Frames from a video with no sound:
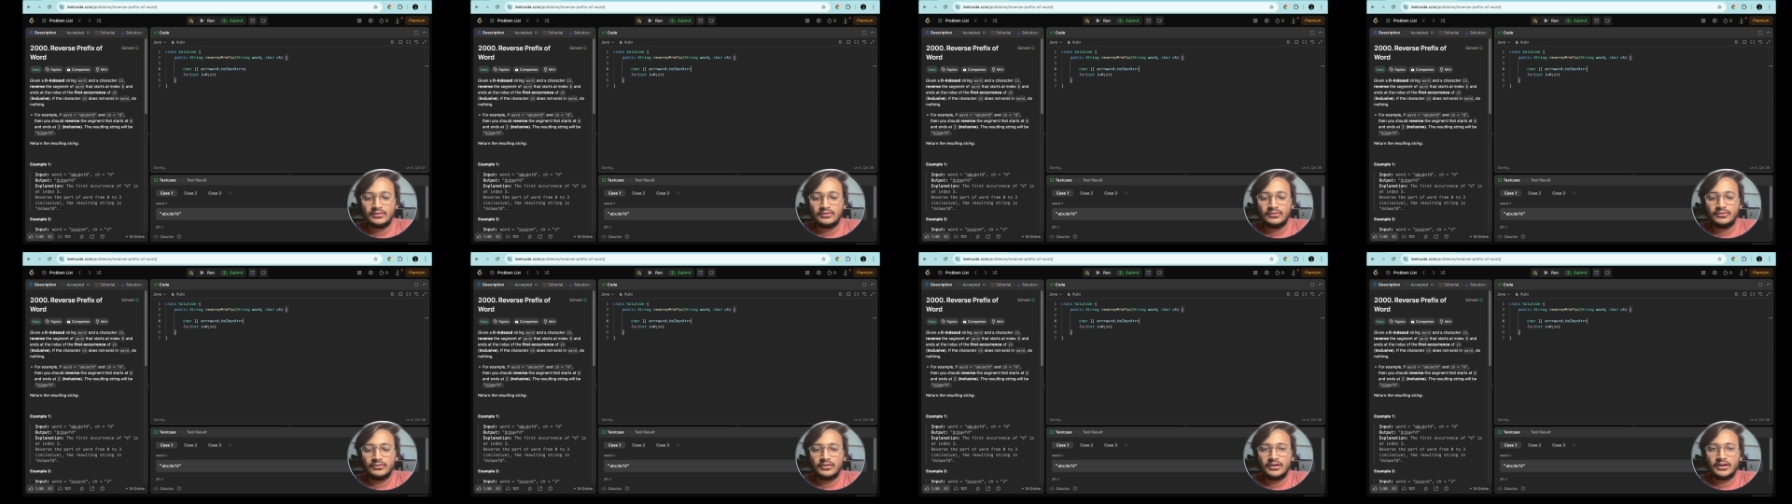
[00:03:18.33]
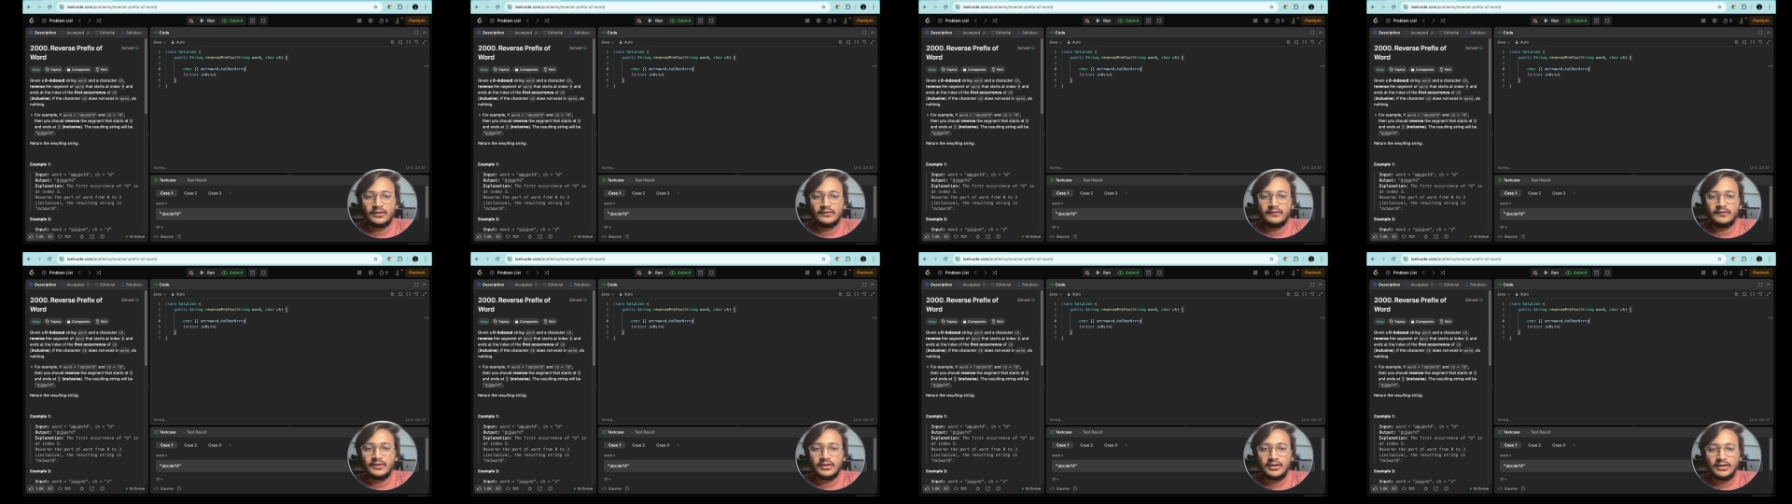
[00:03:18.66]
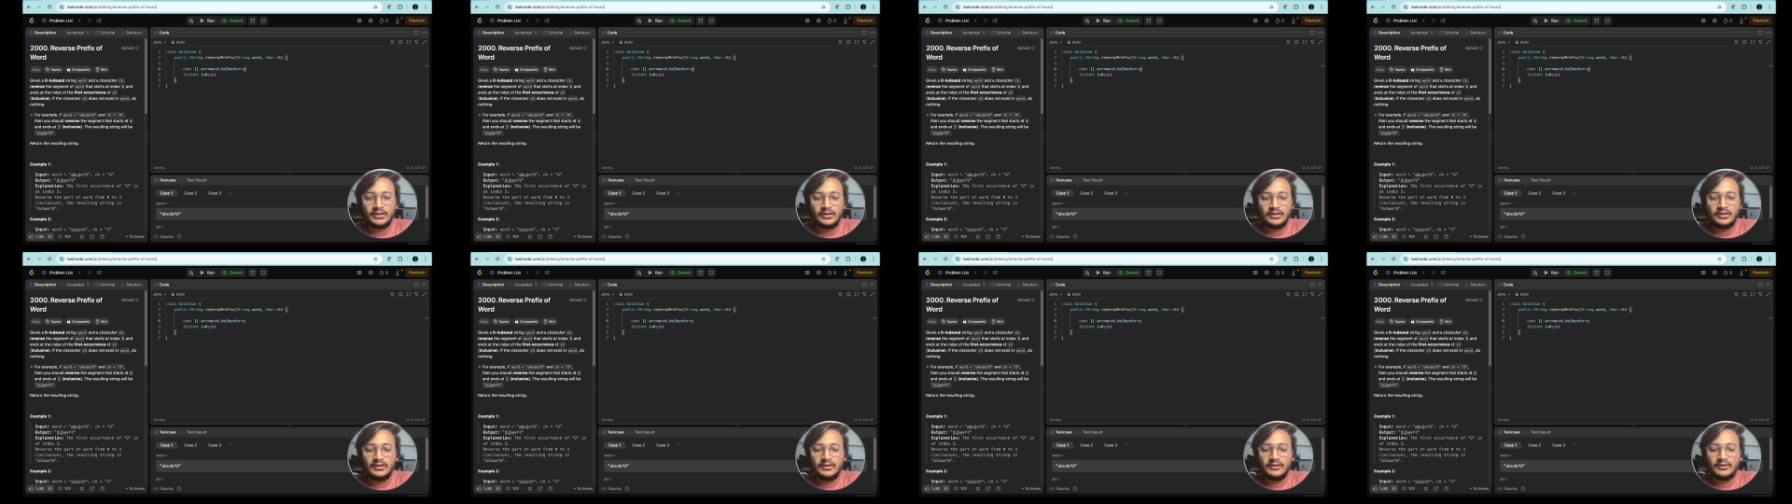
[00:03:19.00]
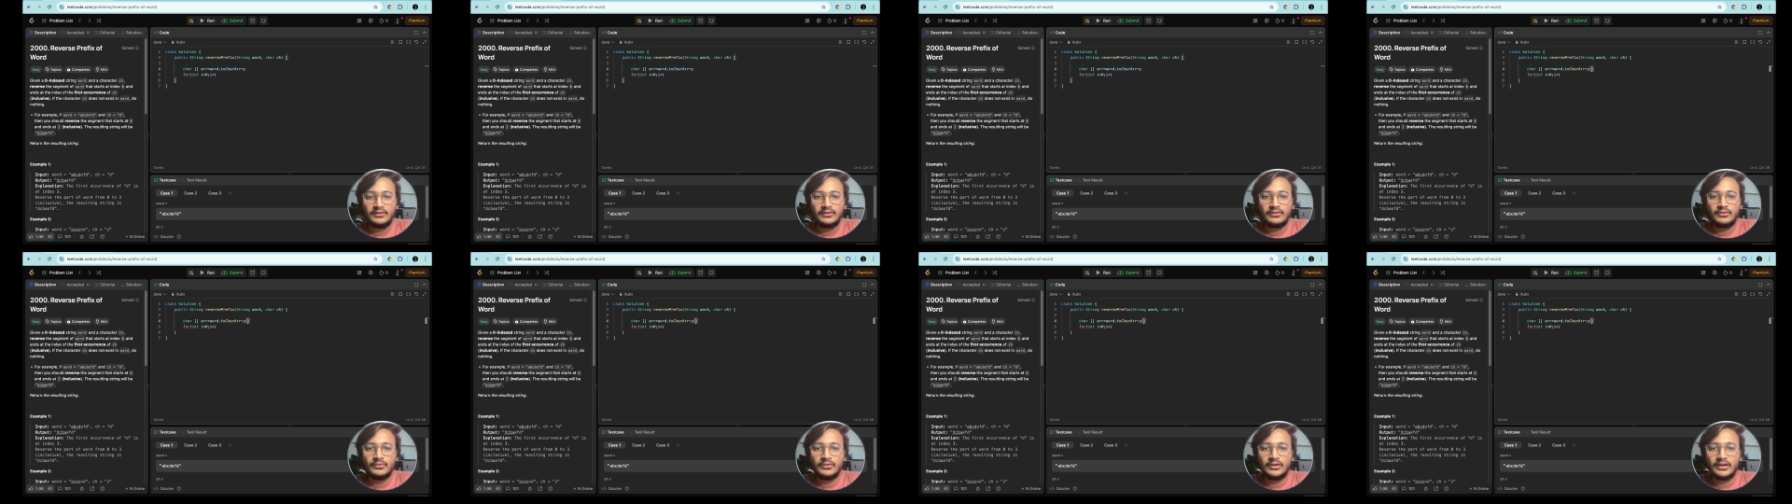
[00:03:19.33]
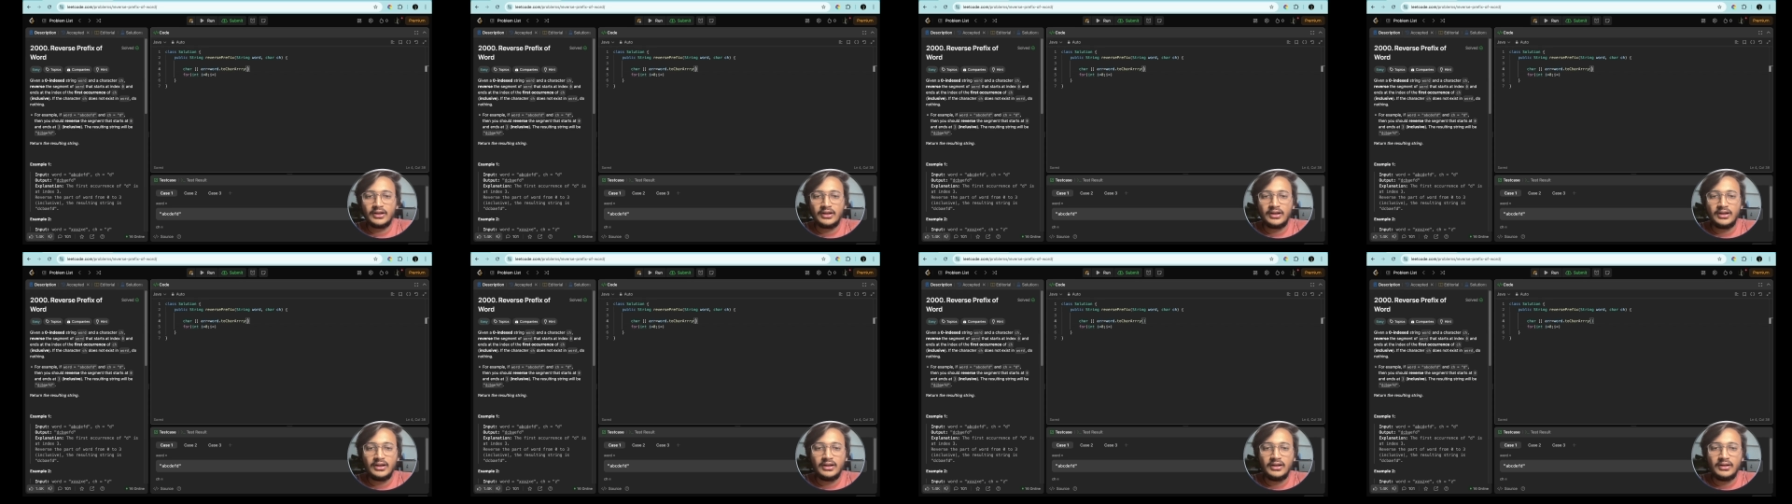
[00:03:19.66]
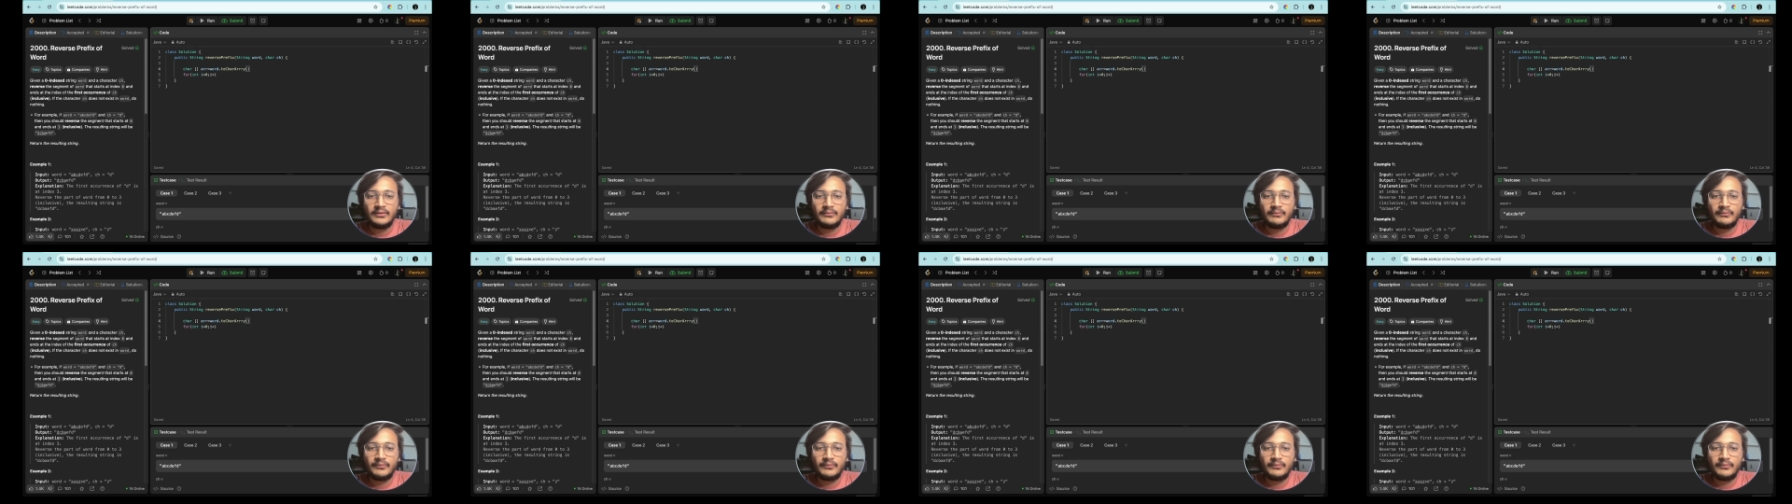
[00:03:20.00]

to convert this to array.